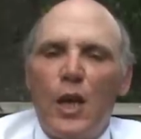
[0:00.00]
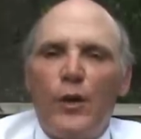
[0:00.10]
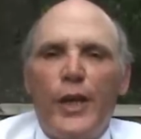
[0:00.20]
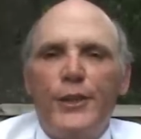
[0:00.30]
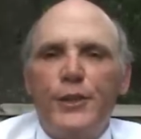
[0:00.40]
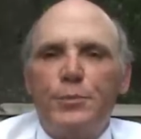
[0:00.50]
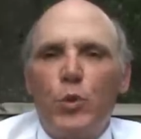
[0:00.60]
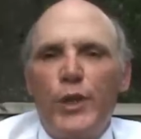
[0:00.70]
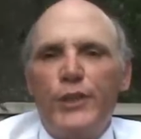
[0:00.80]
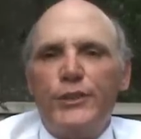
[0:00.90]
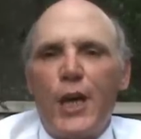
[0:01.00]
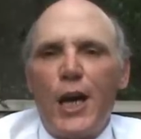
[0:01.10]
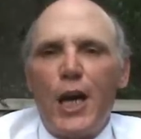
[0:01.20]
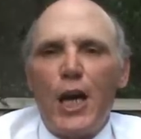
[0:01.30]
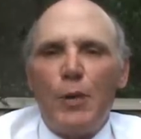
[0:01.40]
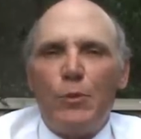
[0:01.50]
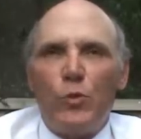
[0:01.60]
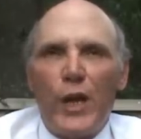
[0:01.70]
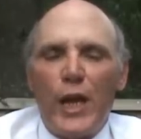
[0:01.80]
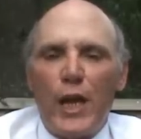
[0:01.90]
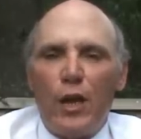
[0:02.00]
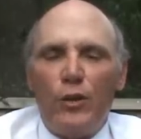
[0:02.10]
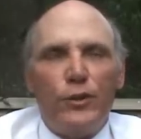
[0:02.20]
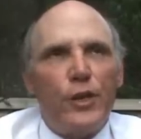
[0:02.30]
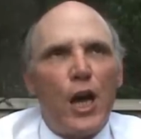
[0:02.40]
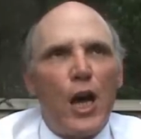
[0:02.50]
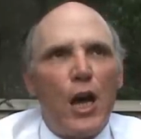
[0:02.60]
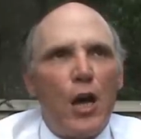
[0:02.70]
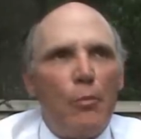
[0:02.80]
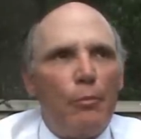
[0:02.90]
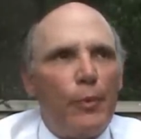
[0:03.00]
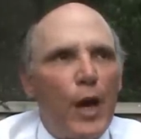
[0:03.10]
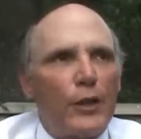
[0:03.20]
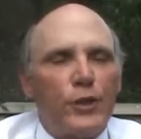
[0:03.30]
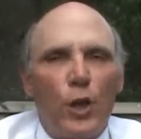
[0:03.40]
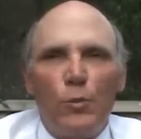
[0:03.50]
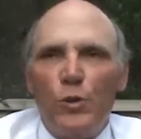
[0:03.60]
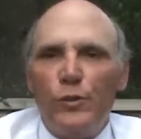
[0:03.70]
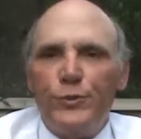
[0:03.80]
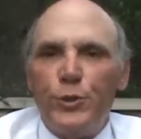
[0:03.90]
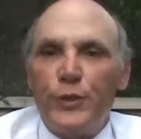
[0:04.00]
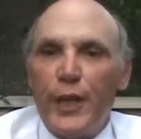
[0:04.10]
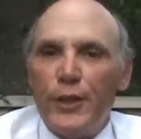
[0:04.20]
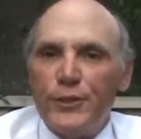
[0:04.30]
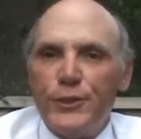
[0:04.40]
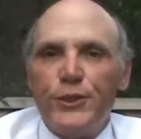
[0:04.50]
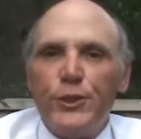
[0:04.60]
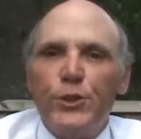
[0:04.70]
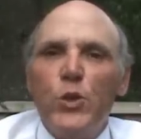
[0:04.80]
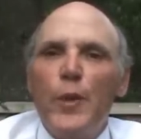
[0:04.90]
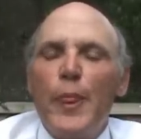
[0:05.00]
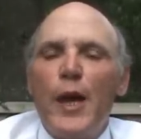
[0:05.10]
Okay, at this point in time, around October of 2002,